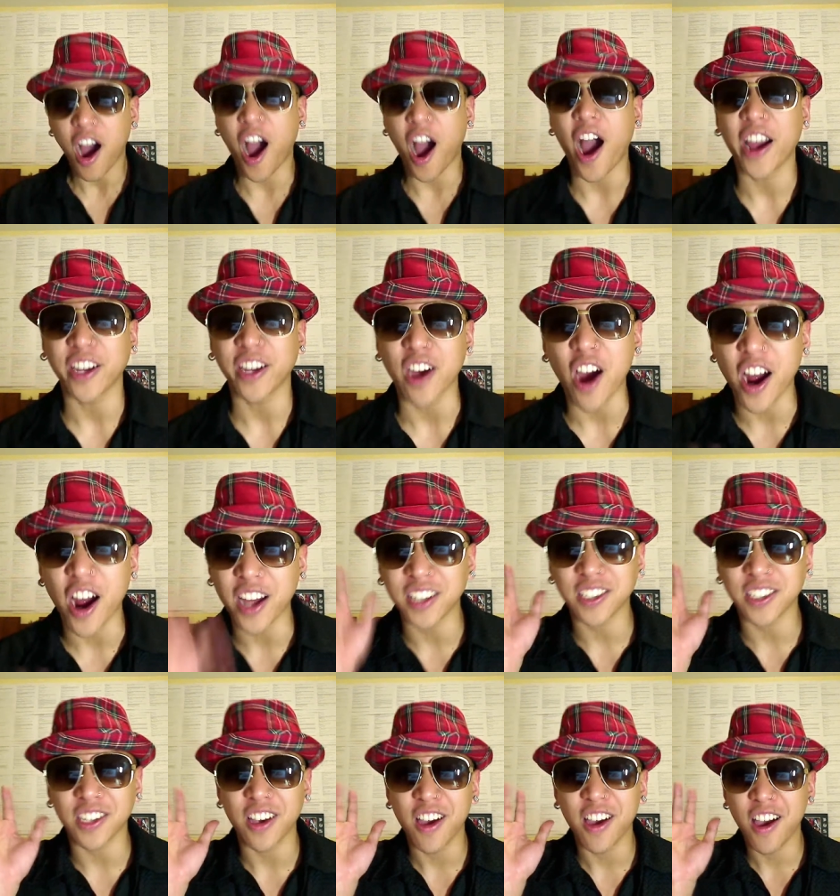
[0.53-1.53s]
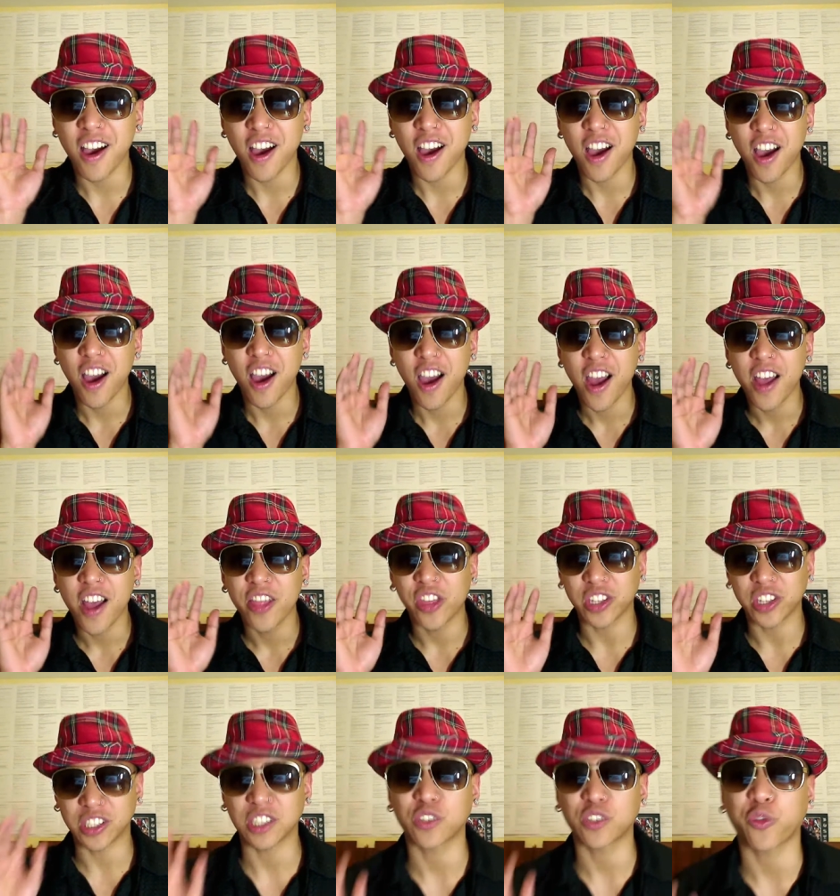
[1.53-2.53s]
Hi guys,
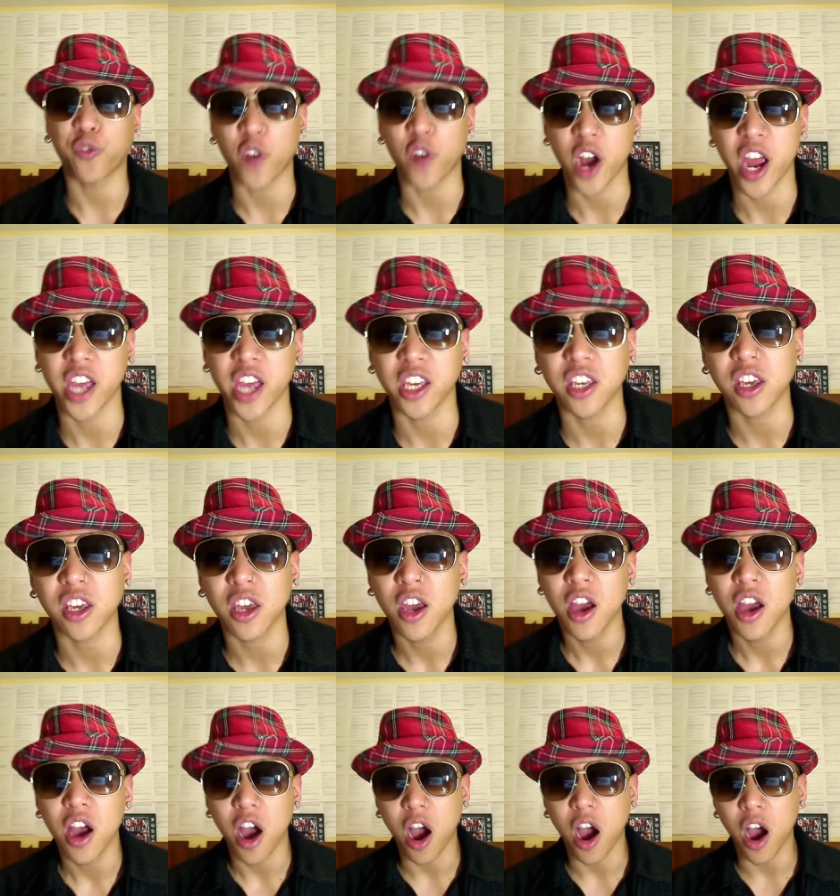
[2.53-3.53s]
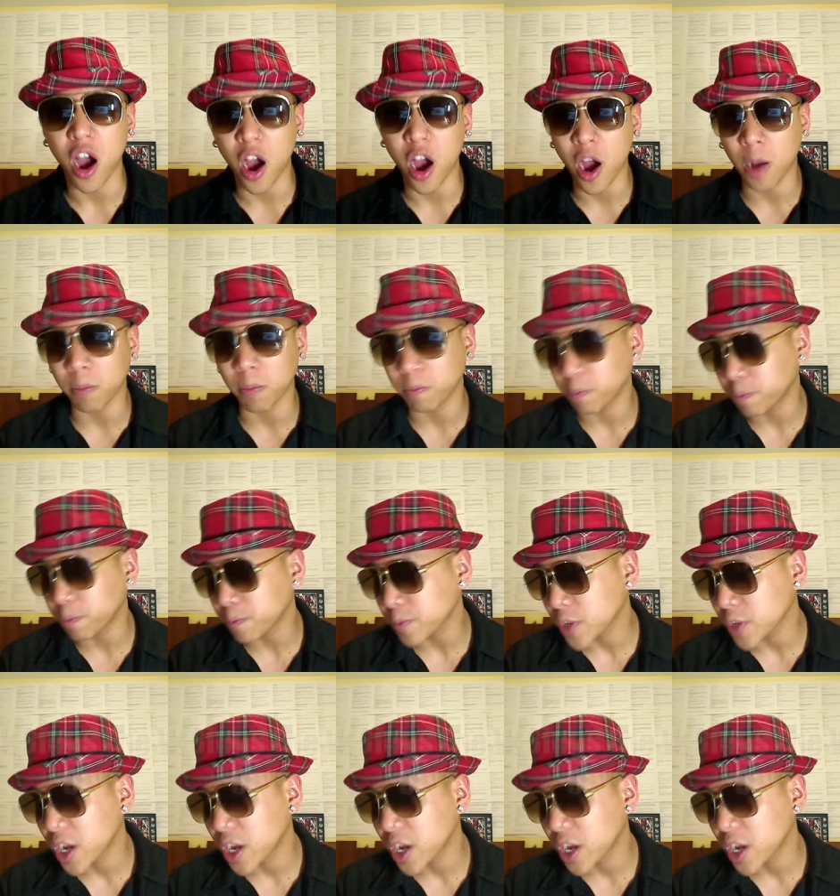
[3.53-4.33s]
this is Frank, um,